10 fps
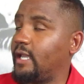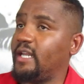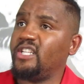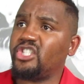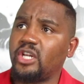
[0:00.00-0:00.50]

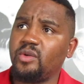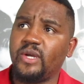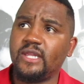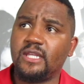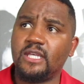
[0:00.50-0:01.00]
Initially,
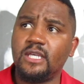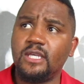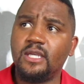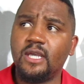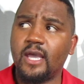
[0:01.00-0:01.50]
when
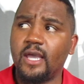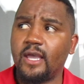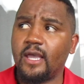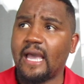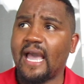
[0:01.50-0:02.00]

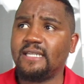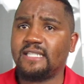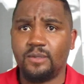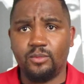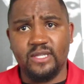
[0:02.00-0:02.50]
the
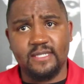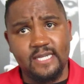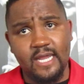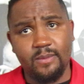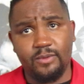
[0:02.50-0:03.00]
item was
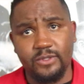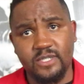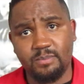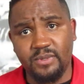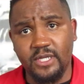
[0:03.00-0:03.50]
tabled
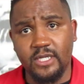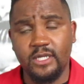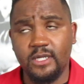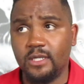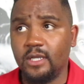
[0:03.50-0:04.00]

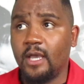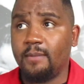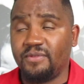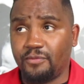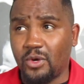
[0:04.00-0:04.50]

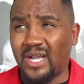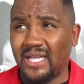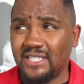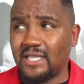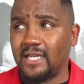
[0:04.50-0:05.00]
before
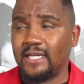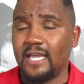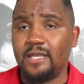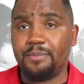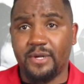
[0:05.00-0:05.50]
council in
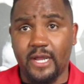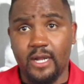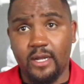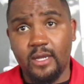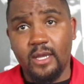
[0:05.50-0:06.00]

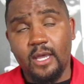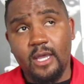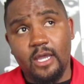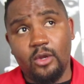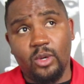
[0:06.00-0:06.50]
April,
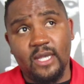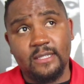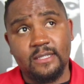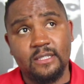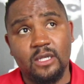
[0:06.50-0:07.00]
it
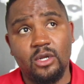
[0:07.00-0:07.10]
was